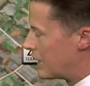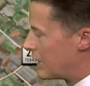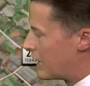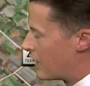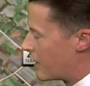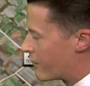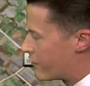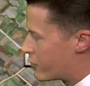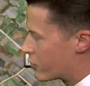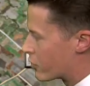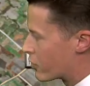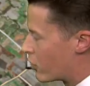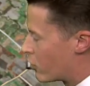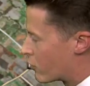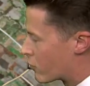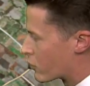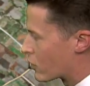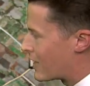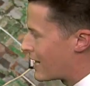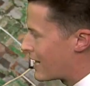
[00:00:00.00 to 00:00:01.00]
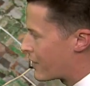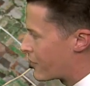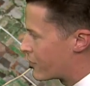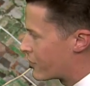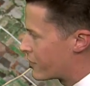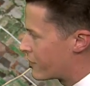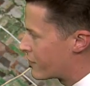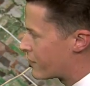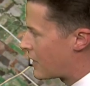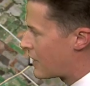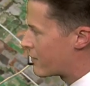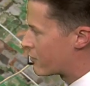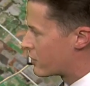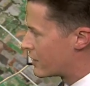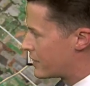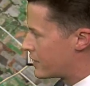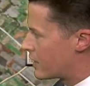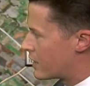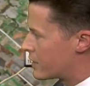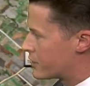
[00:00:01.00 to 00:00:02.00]
uh, if you're over I-35 or
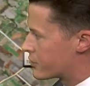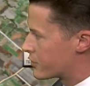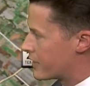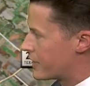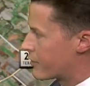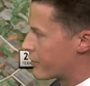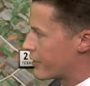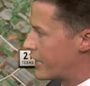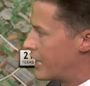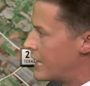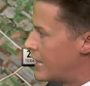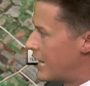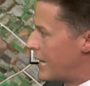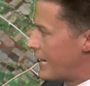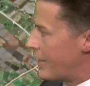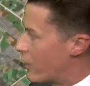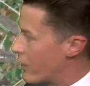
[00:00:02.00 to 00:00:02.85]
in the Hunter area. And